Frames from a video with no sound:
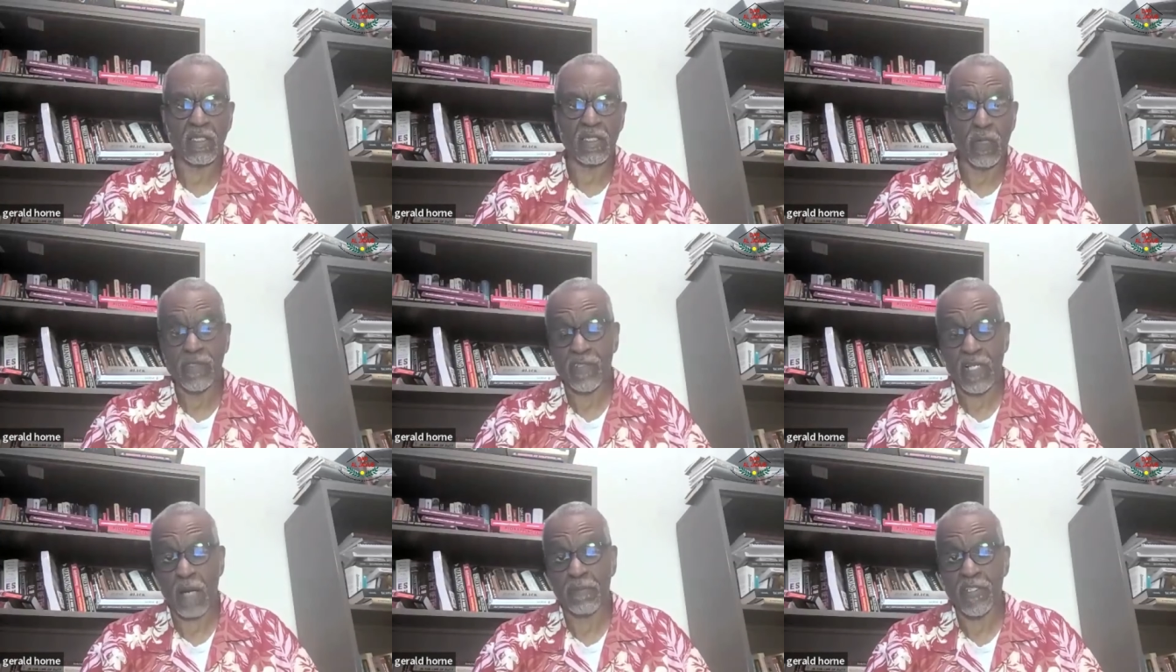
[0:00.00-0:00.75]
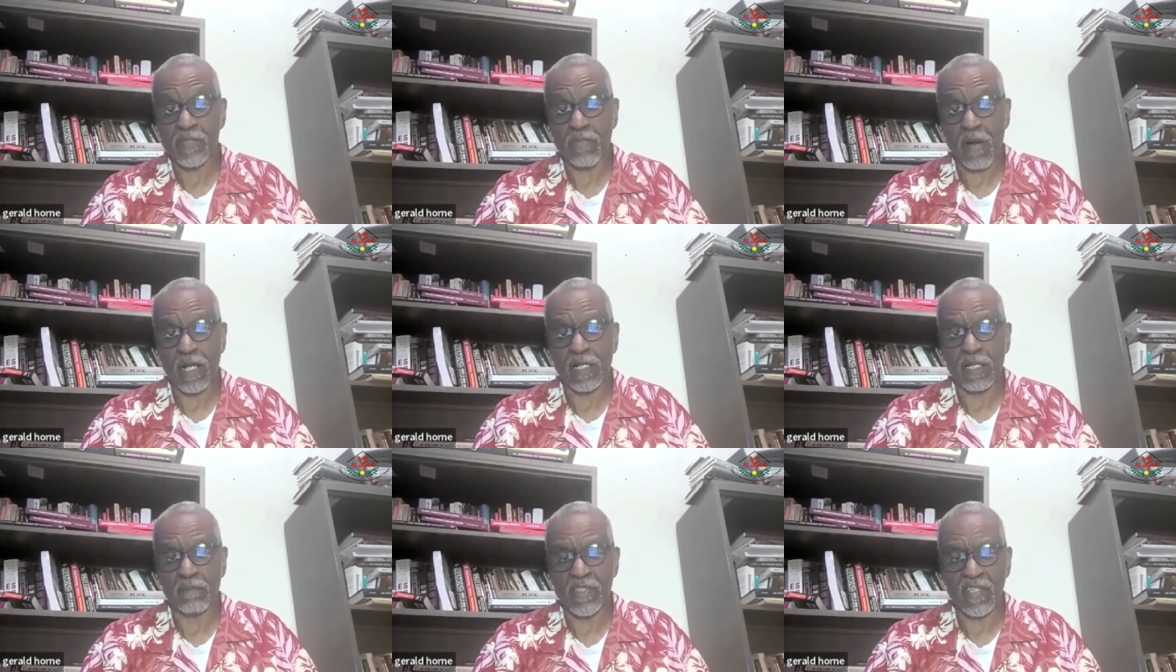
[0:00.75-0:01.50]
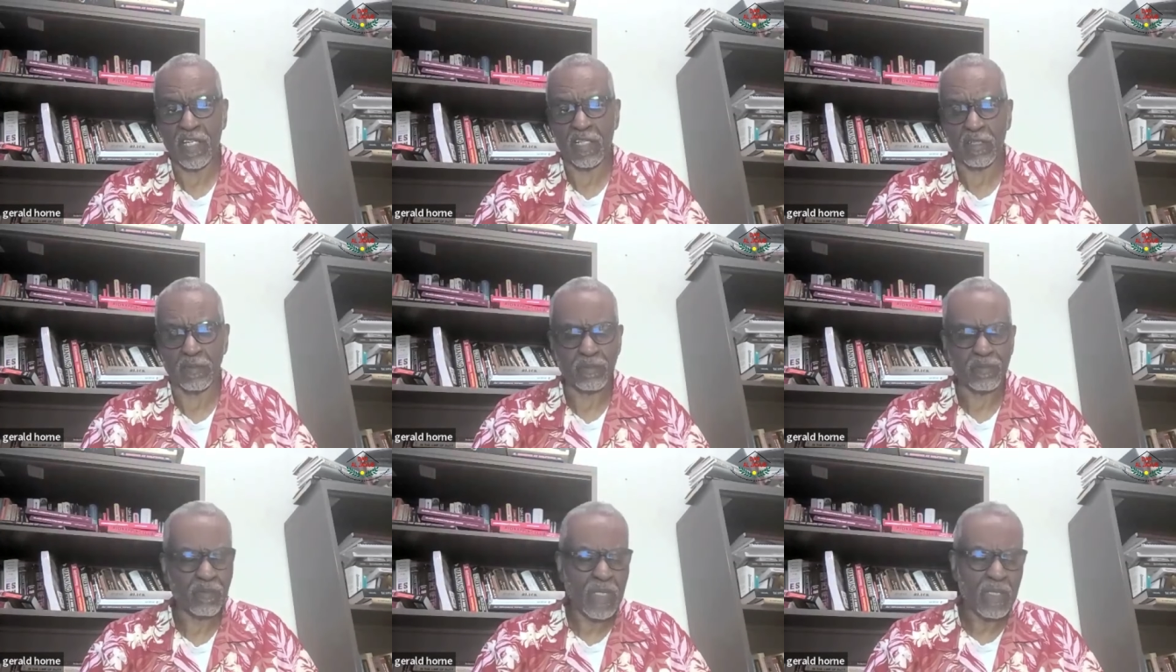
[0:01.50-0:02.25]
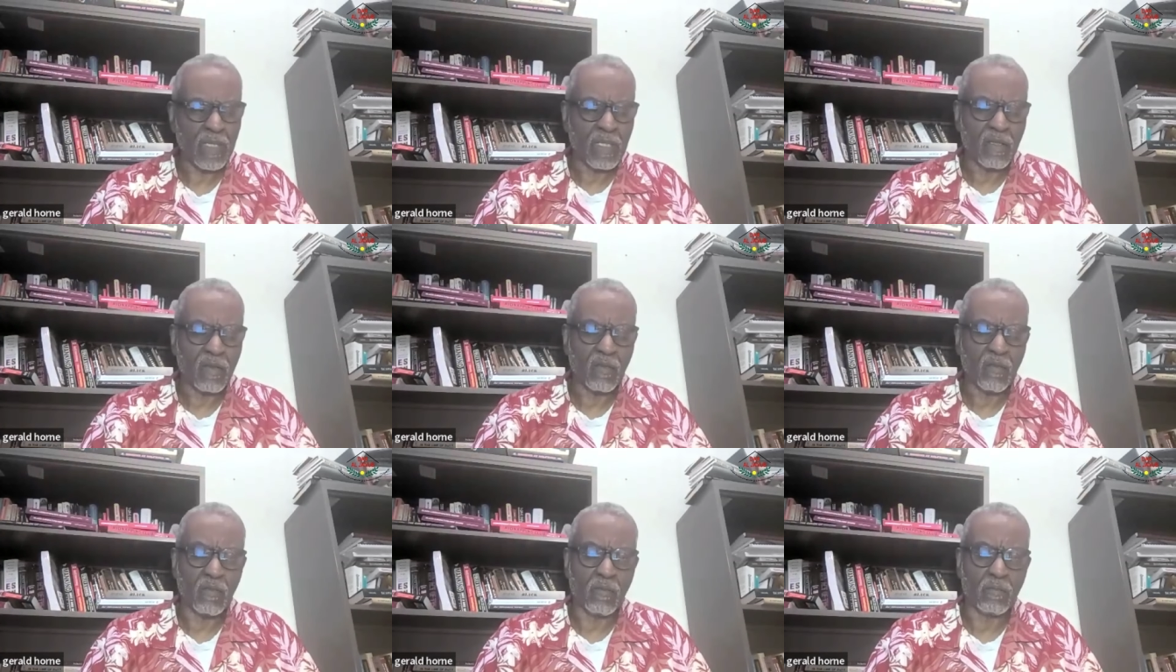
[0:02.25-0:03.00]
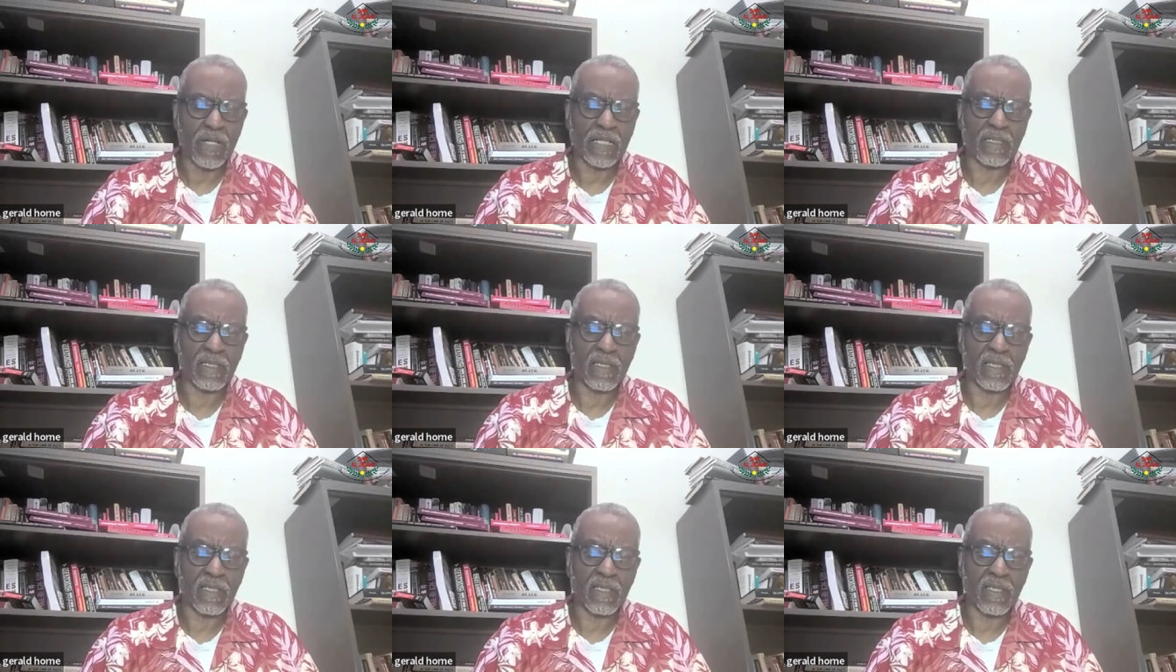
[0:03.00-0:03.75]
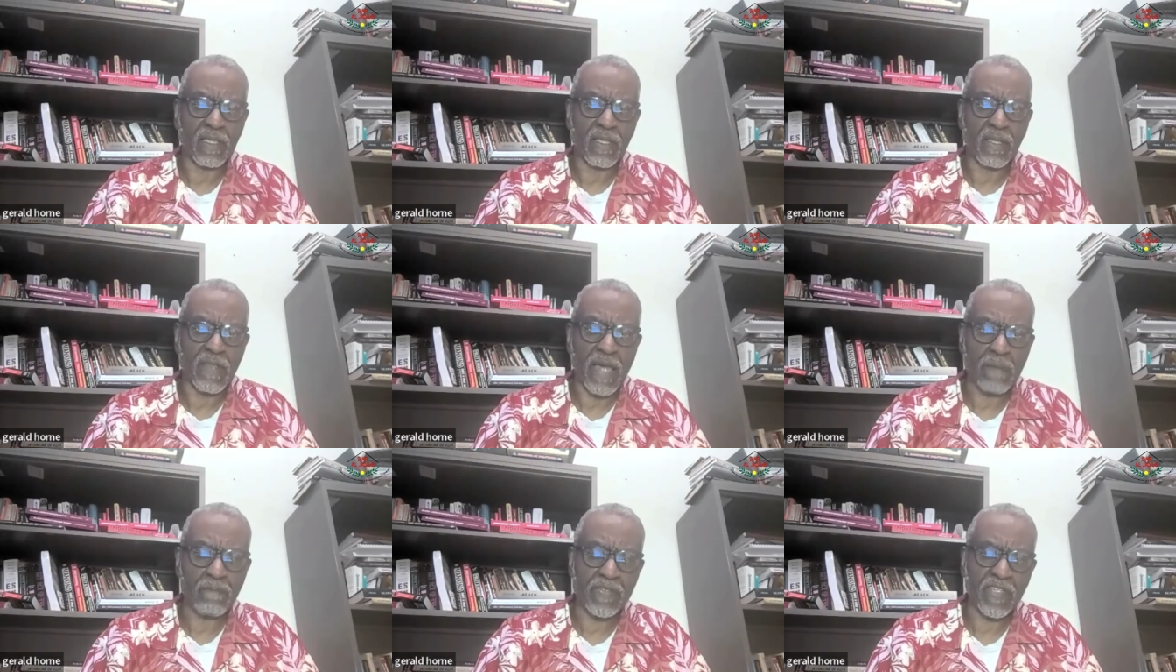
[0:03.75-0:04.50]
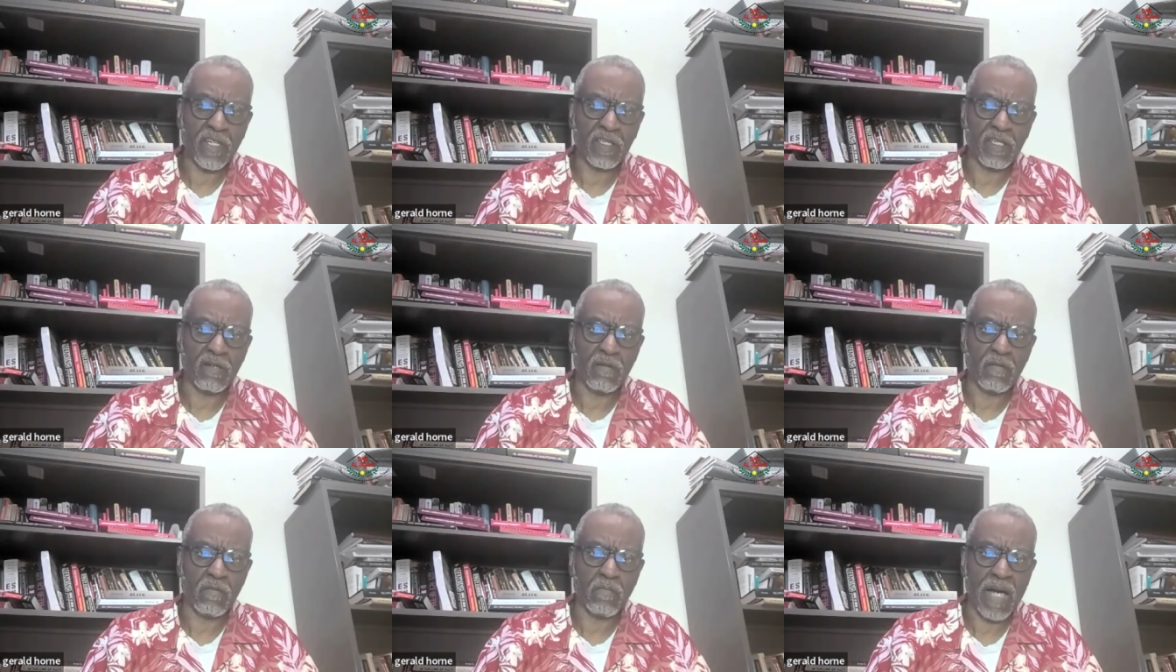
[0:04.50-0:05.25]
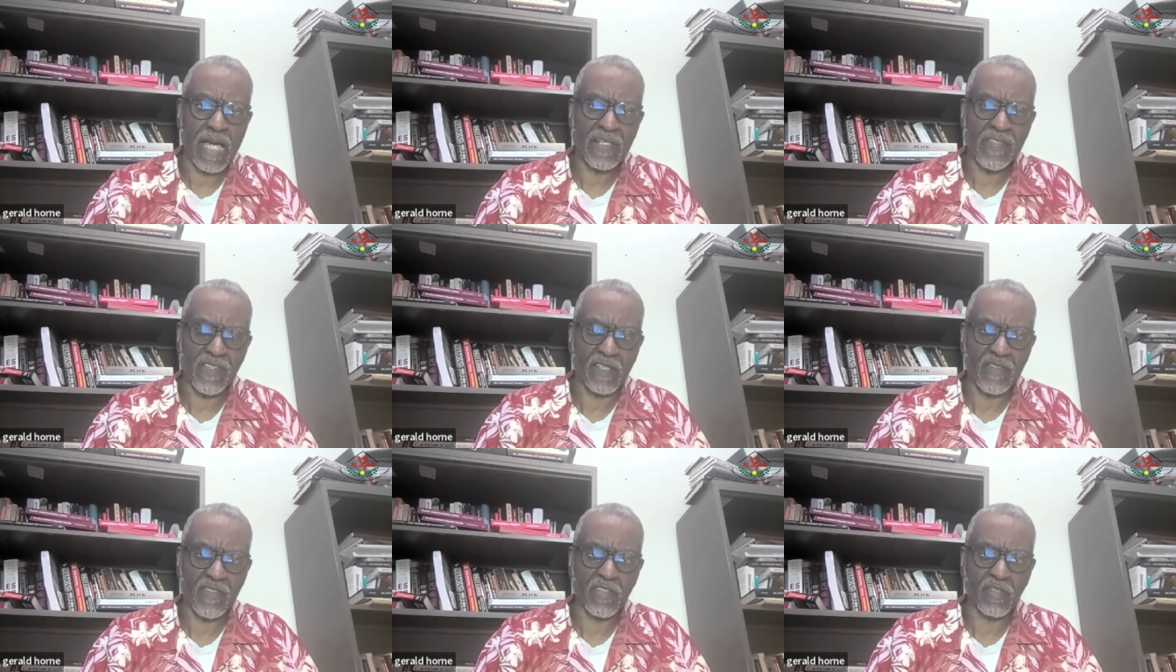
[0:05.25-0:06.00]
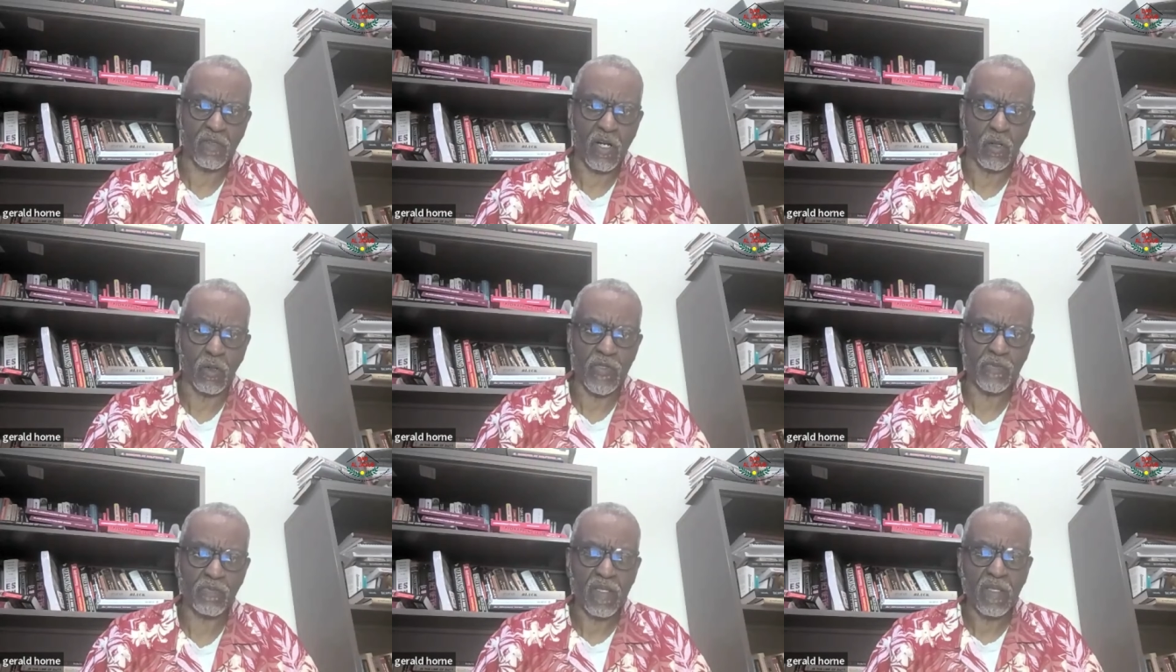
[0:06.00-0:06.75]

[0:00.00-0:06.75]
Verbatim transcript: US Communist Party in particular, but that particular mindset still holds.